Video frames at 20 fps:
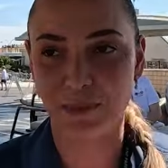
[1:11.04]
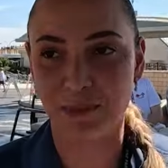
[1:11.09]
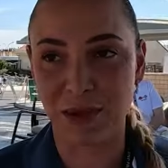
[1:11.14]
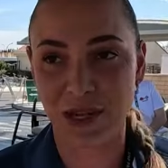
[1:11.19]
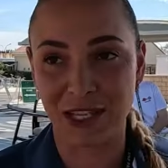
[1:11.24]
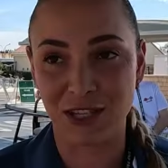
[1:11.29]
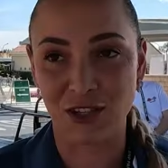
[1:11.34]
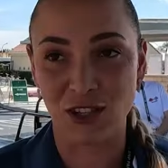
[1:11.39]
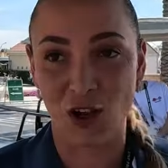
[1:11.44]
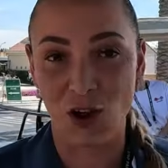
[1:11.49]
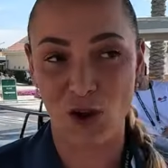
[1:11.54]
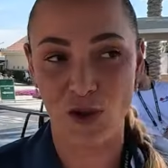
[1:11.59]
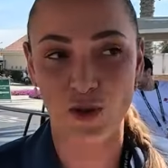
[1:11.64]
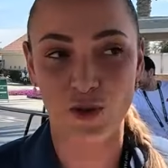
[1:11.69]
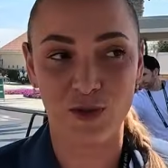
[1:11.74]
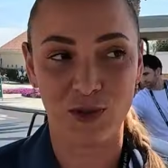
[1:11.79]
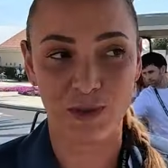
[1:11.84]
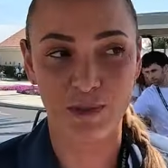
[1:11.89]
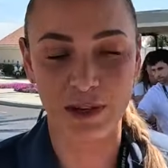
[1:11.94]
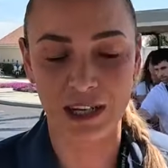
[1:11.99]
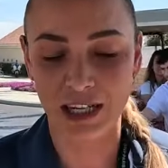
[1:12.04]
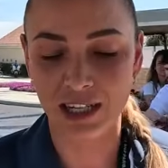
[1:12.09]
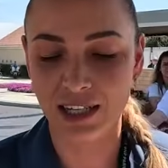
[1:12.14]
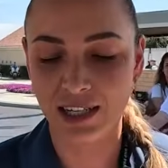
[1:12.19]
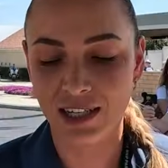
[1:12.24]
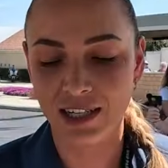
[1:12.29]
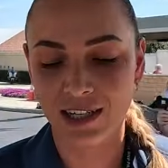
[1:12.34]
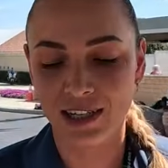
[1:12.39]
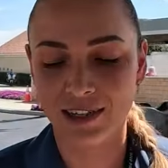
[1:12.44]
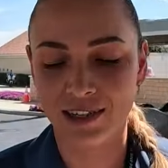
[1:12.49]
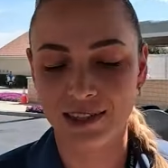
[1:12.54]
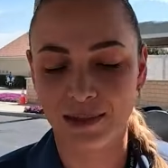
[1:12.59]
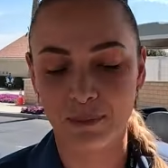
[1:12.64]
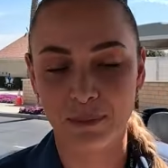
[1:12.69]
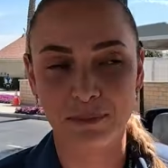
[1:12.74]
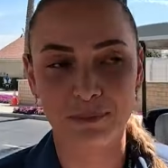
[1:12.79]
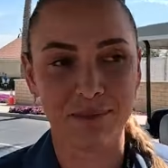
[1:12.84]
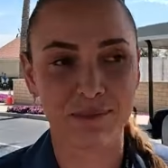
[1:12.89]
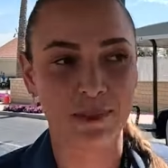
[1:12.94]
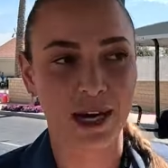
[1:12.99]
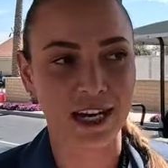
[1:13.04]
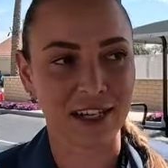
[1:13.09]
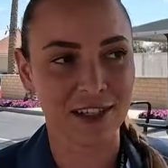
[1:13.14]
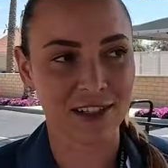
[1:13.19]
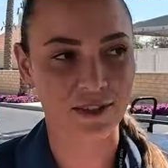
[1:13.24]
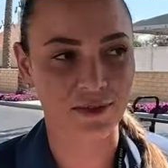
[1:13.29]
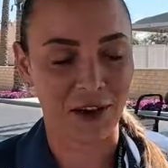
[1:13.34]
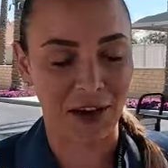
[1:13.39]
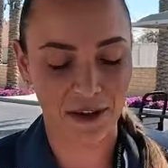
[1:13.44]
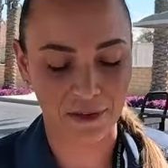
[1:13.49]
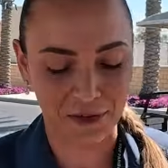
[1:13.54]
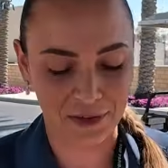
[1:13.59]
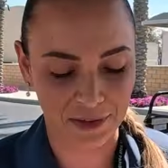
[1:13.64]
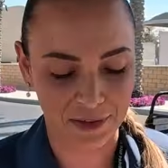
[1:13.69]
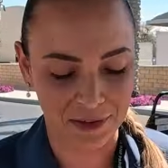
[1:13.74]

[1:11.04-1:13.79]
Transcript: a big no for me. It's a -5.